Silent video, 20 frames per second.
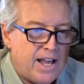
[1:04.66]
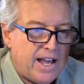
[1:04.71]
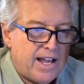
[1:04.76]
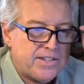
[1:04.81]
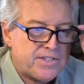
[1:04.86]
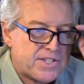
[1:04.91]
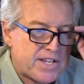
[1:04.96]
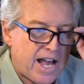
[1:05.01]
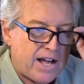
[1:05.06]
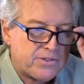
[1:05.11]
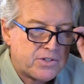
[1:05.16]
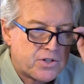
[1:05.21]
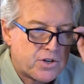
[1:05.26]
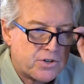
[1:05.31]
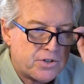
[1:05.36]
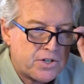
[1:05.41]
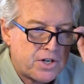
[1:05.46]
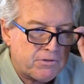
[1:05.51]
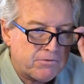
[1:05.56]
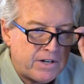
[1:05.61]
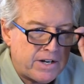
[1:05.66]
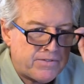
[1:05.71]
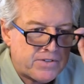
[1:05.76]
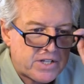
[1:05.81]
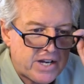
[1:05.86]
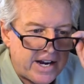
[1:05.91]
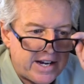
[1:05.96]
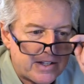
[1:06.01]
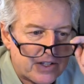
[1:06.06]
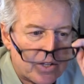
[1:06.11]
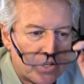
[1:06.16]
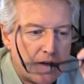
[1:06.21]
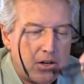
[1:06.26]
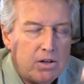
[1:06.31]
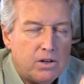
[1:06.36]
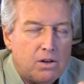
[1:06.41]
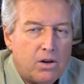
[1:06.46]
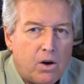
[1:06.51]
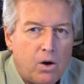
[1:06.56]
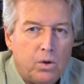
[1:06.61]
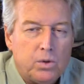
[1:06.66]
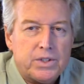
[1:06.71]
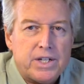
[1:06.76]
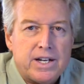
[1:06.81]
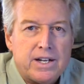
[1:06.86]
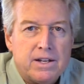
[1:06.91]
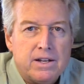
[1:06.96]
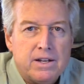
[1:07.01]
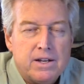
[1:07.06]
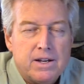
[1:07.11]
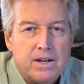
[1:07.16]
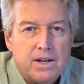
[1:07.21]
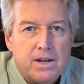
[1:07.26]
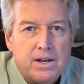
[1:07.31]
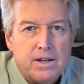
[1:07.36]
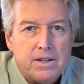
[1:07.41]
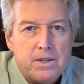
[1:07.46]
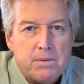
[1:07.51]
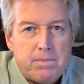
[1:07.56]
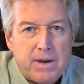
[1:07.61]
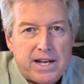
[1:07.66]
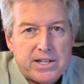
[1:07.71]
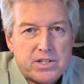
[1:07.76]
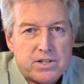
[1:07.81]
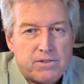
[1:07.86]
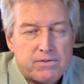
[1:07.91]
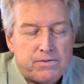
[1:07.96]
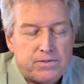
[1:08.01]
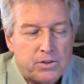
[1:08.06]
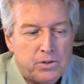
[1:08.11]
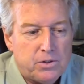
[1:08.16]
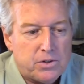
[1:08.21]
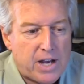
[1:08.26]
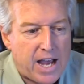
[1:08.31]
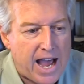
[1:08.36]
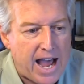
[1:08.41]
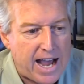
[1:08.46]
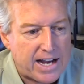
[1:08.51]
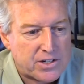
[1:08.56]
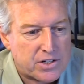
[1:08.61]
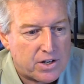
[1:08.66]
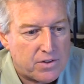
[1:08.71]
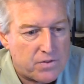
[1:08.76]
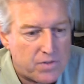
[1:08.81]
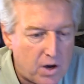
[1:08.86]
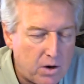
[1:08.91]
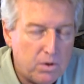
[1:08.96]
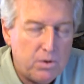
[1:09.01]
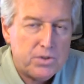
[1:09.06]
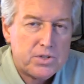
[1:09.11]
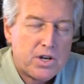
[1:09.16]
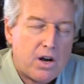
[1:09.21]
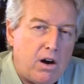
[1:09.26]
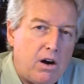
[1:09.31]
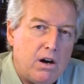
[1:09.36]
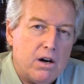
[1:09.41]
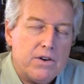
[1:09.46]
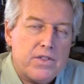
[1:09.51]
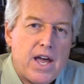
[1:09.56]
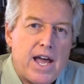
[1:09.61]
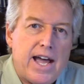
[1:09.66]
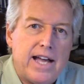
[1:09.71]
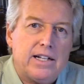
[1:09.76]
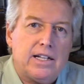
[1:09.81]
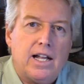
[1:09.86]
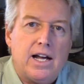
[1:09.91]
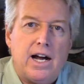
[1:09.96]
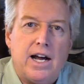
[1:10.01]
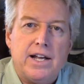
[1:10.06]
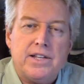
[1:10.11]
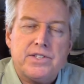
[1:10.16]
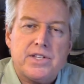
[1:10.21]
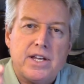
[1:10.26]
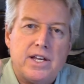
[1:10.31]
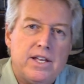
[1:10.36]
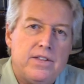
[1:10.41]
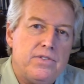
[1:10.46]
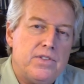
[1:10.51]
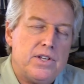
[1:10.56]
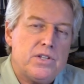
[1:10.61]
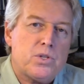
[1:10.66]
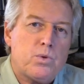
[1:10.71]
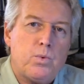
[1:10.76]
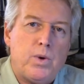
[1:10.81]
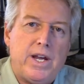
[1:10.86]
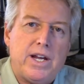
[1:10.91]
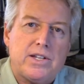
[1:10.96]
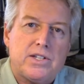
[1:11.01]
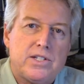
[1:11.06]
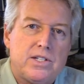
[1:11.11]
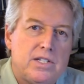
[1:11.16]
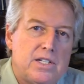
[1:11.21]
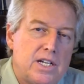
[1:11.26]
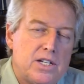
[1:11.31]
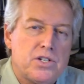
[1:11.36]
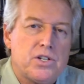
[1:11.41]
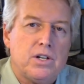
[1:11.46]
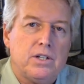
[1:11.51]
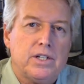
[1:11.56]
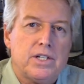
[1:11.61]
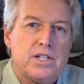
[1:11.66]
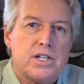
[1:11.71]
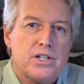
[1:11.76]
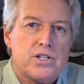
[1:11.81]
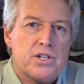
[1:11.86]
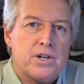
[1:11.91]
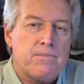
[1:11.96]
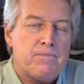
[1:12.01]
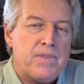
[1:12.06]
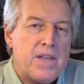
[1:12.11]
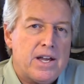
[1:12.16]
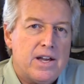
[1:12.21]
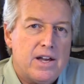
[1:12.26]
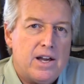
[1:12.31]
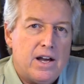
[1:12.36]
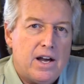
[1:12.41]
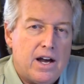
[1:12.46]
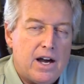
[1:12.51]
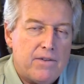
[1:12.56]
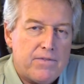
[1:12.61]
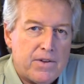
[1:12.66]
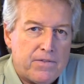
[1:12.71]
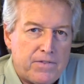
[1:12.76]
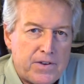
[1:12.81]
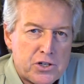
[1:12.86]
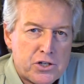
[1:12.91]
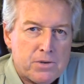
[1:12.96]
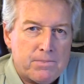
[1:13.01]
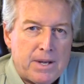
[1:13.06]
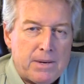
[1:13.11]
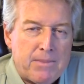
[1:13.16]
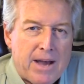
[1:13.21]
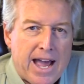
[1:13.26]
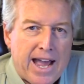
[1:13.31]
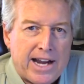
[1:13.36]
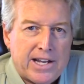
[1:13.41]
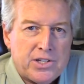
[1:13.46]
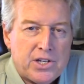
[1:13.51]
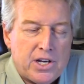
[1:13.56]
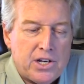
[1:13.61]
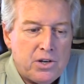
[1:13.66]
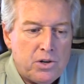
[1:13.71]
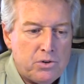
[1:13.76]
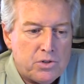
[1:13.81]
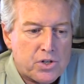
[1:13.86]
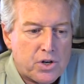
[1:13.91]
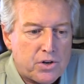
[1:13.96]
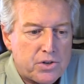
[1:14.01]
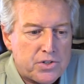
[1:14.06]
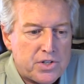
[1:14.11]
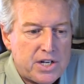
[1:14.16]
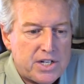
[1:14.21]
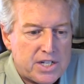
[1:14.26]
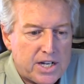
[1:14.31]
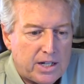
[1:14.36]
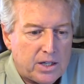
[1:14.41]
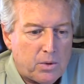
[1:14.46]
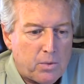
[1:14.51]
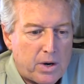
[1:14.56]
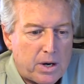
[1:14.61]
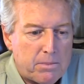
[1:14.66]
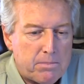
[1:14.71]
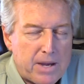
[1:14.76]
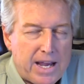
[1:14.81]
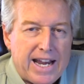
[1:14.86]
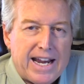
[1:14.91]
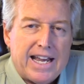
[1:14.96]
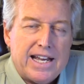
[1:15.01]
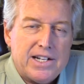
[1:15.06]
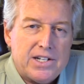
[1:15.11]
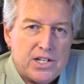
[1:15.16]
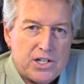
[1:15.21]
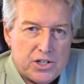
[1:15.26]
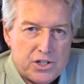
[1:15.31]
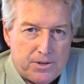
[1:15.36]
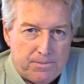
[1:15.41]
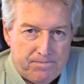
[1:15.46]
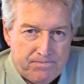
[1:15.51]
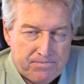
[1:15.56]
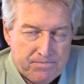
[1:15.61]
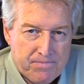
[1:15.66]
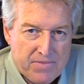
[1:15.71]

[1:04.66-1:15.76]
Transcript: and South Jersey reef sites holding the best fluke action. Those are the headlines in this week's digital edition of the Fisherman Magazine, New Jersey, Delaware Bay edition.